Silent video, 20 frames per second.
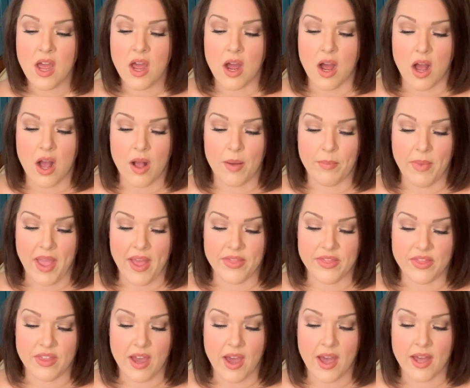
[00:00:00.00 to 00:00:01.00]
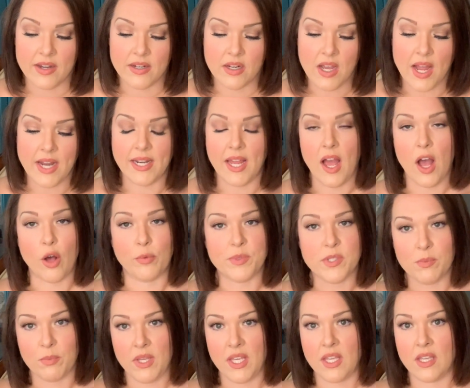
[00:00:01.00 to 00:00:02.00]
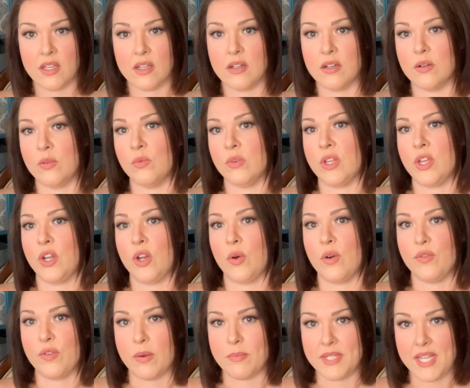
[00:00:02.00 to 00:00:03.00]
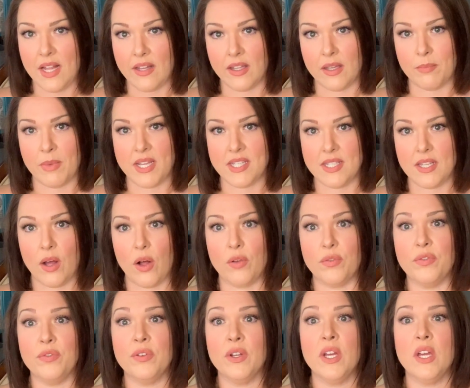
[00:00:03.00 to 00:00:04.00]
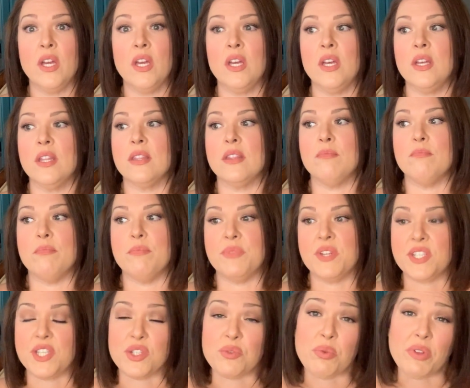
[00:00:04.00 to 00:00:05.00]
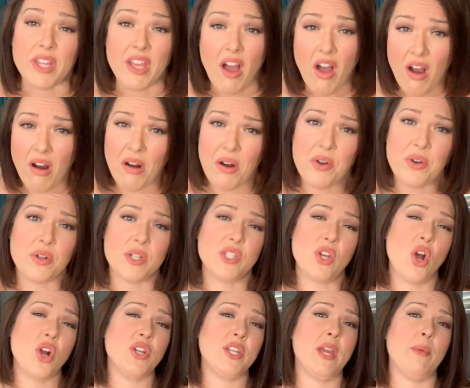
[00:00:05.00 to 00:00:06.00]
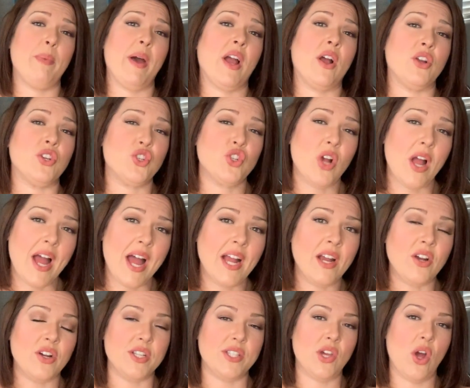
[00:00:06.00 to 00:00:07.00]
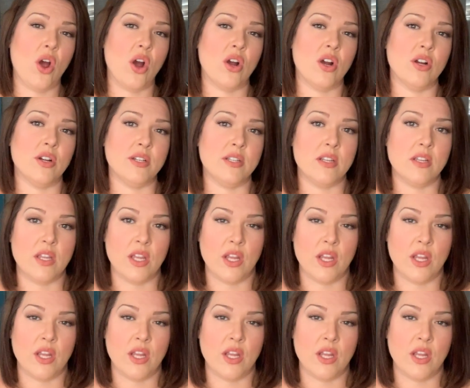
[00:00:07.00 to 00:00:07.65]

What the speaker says: And that kind of helps me, if I'm telling myself this is really hard, or it's hard to get back on track, or it's hard,